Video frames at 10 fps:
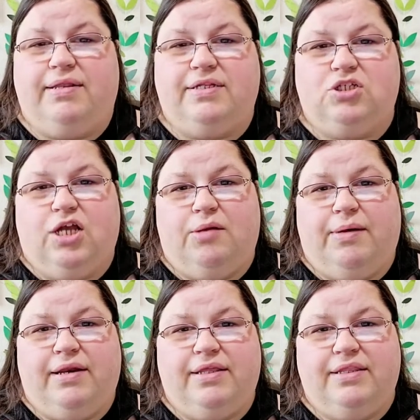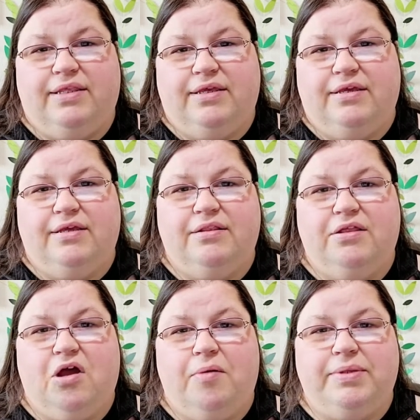Let's chat about it in the, the
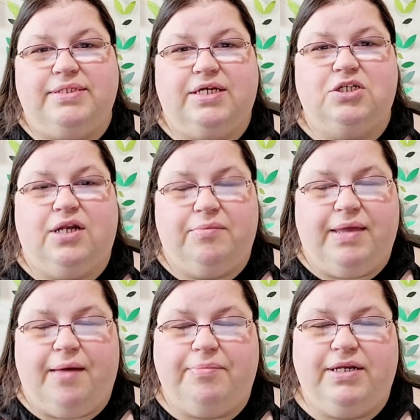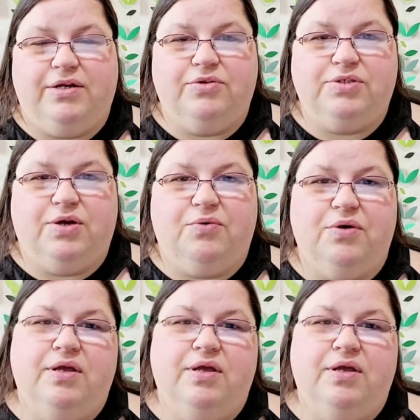comment section. I'd be happy to do so.